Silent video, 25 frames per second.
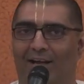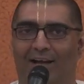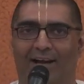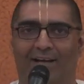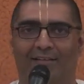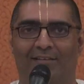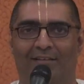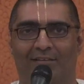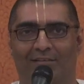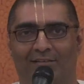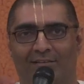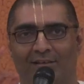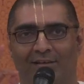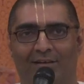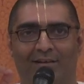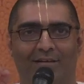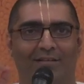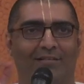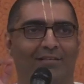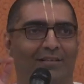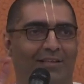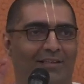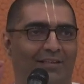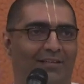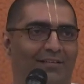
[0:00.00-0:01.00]
And the
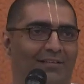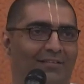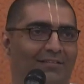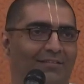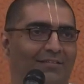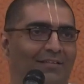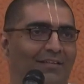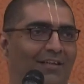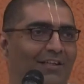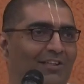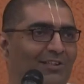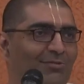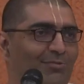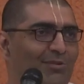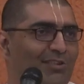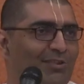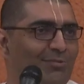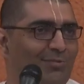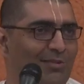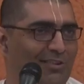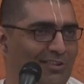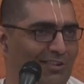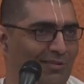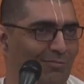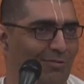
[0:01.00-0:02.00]
third thing that Lakshmi
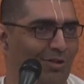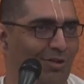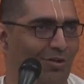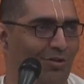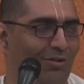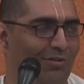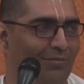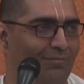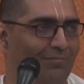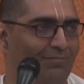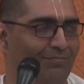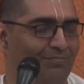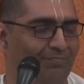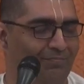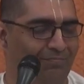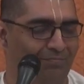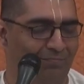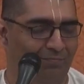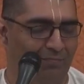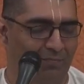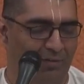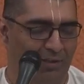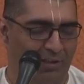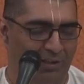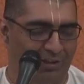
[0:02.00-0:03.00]
speaks about,
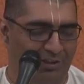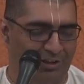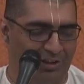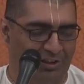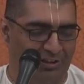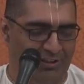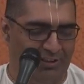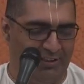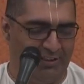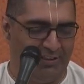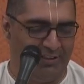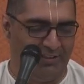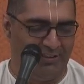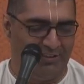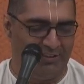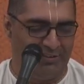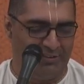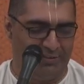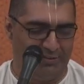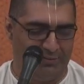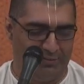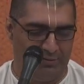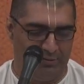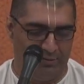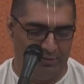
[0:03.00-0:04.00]
she says,